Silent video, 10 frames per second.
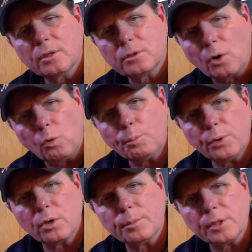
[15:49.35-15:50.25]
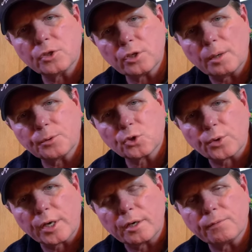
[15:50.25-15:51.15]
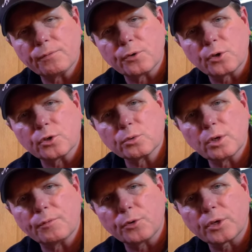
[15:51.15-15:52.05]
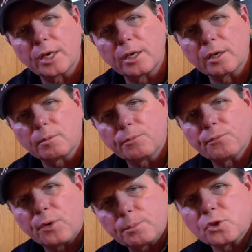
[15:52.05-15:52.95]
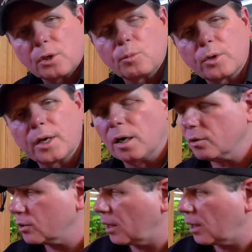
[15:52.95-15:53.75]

don't put them in substrate at first if you're getting them from someone else.